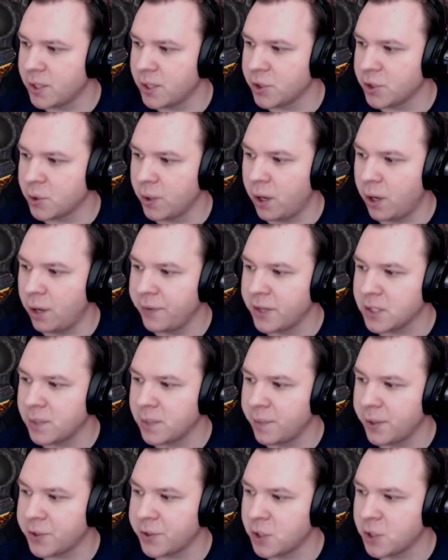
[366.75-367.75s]
So all face-up
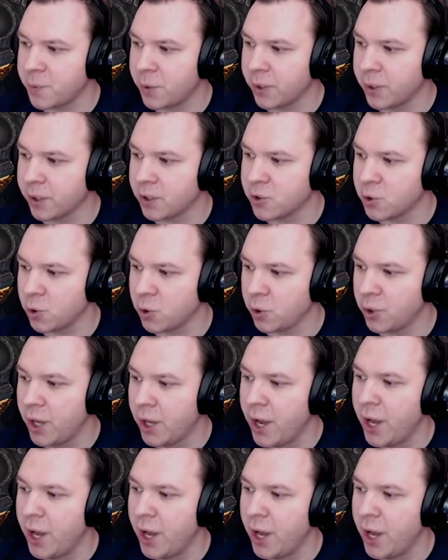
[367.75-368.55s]
monsters your opponent control